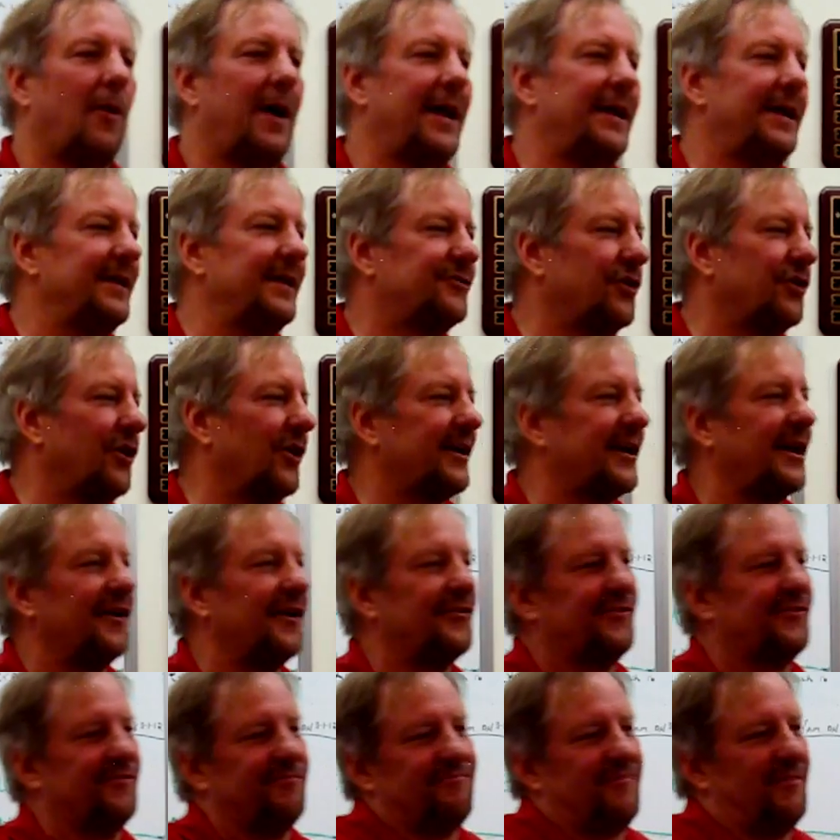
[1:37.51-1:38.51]
And it took
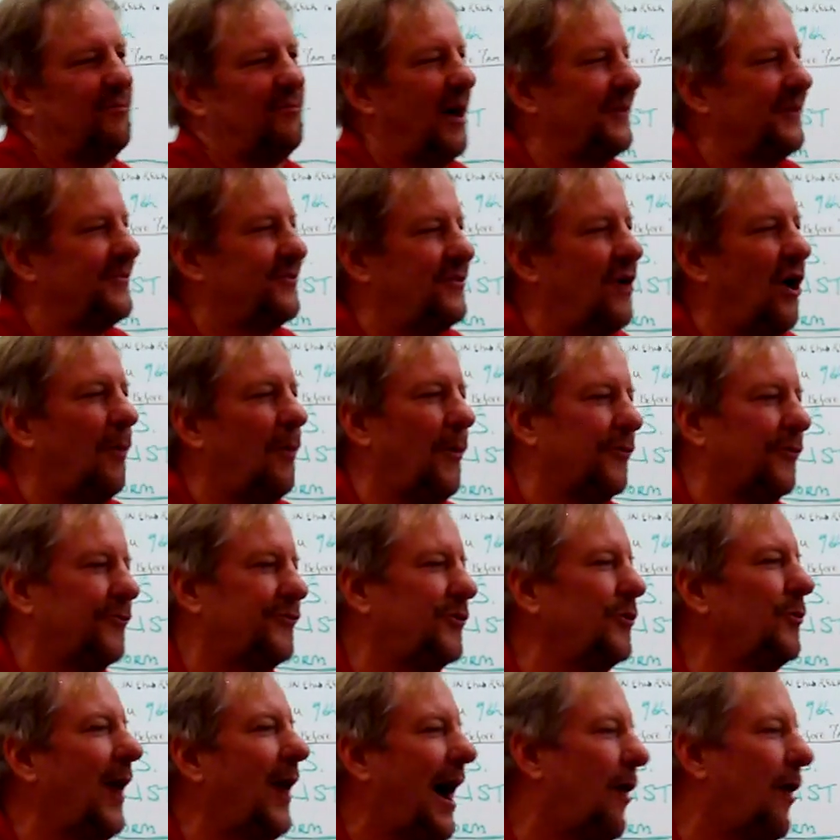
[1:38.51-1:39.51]
us, almost
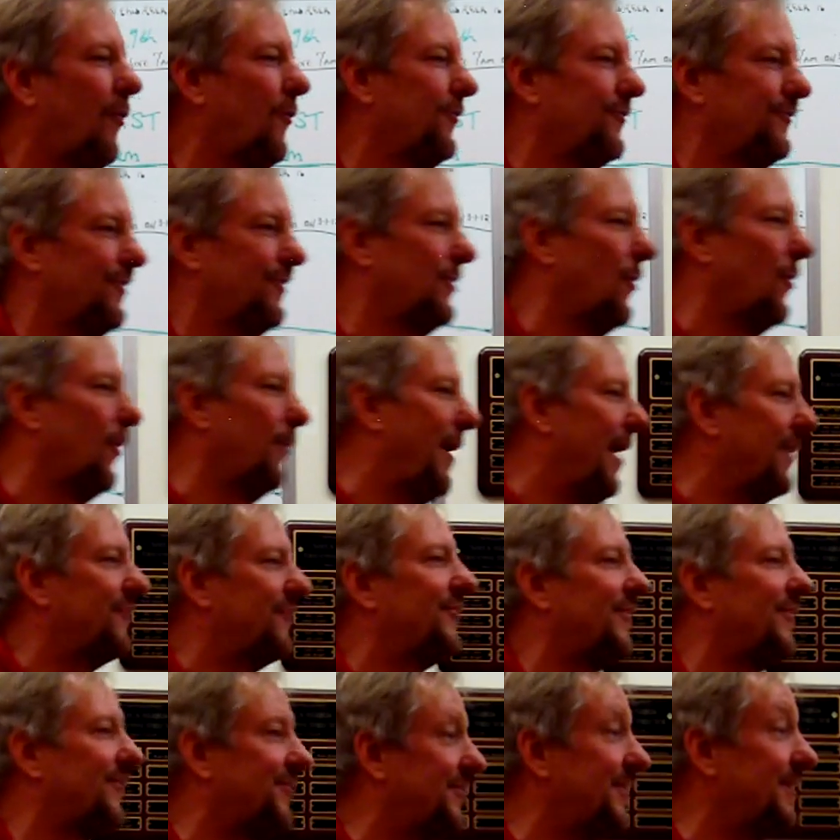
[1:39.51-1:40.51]
2 hours to go about
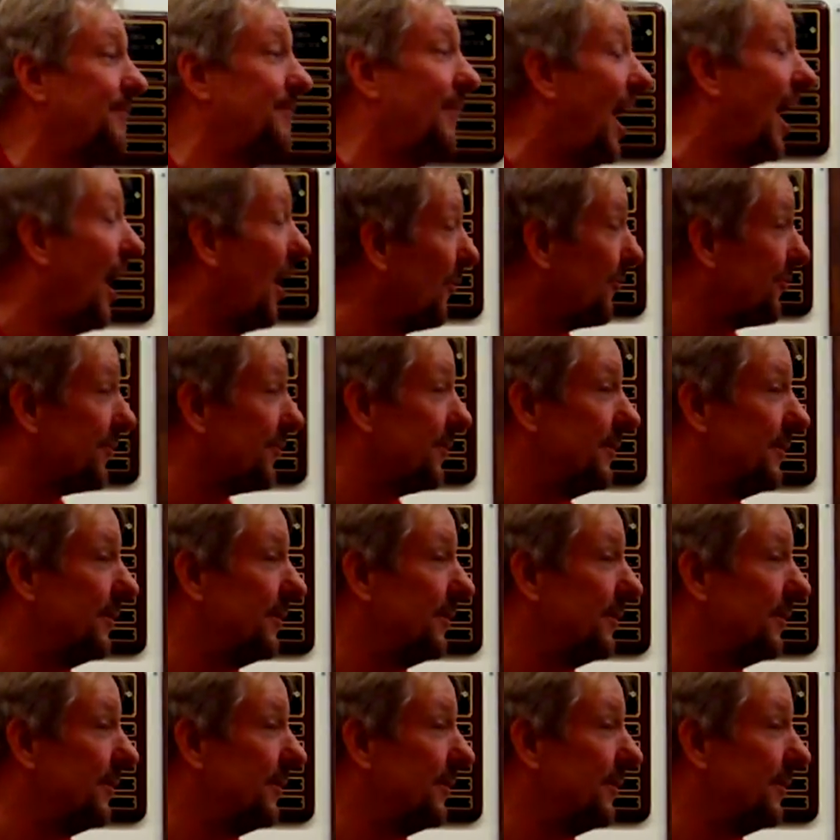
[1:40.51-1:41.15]
60 miles.